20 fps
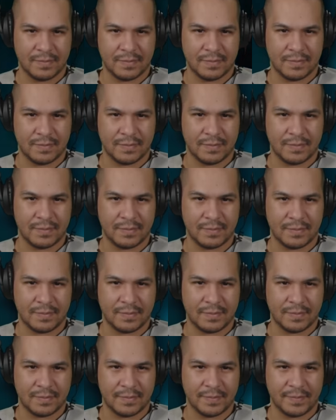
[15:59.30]

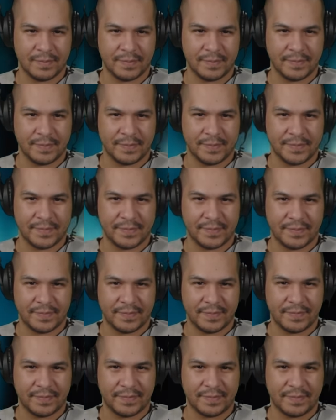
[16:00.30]

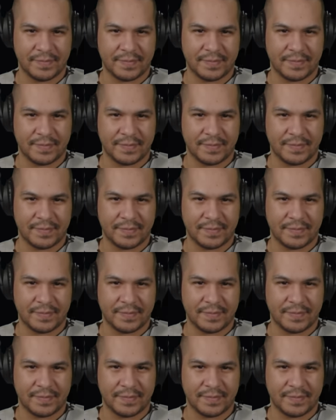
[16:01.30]
This person isn't speaking.